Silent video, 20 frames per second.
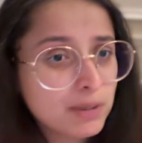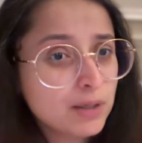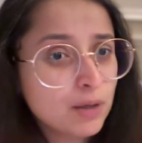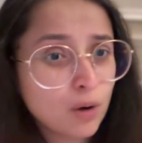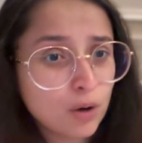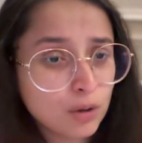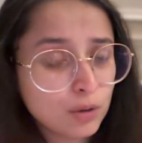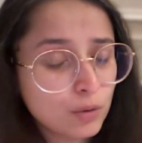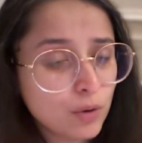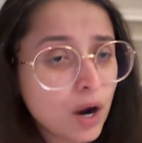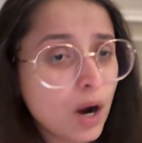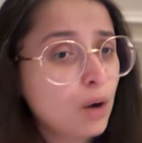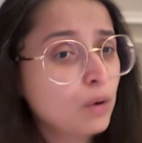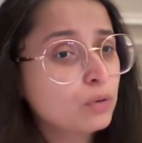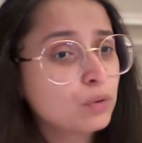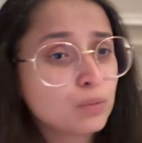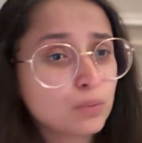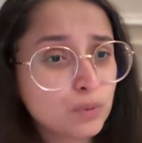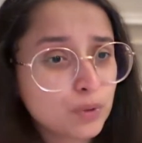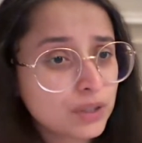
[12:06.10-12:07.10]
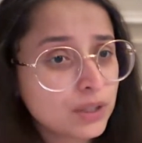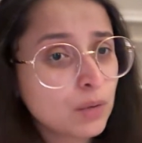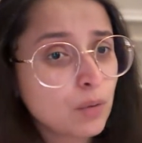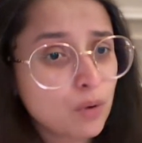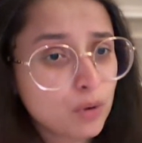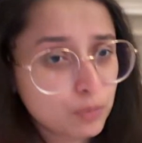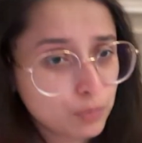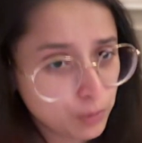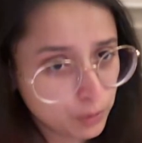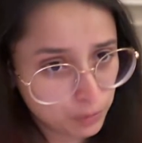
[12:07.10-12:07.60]
not know how would they
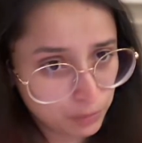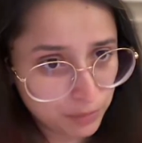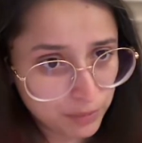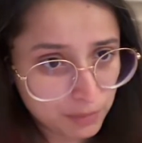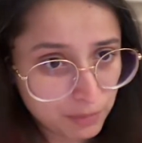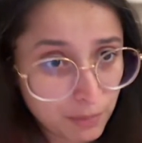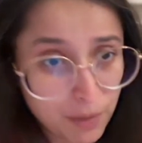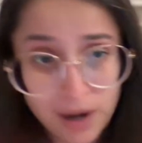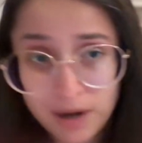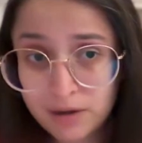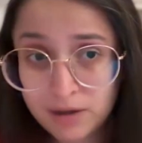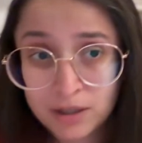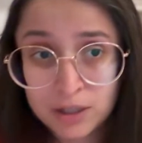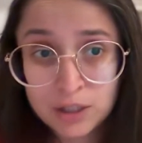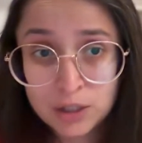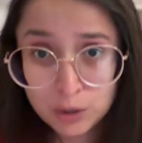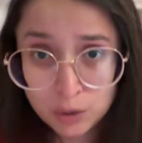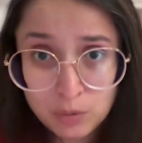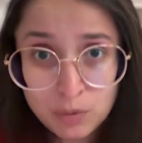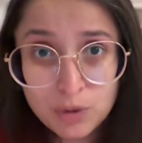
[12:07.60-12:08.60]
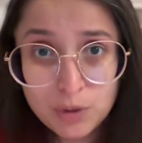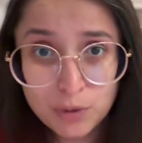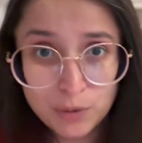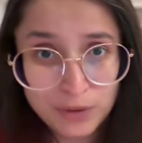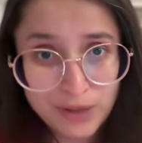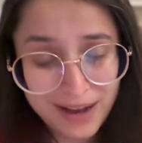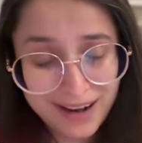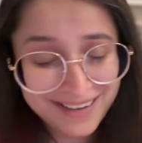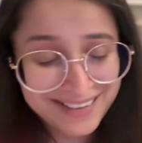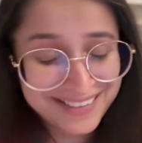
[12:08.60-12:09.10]
want to poop, but you would know
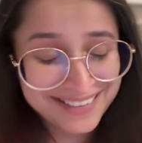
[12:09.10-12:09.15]
that,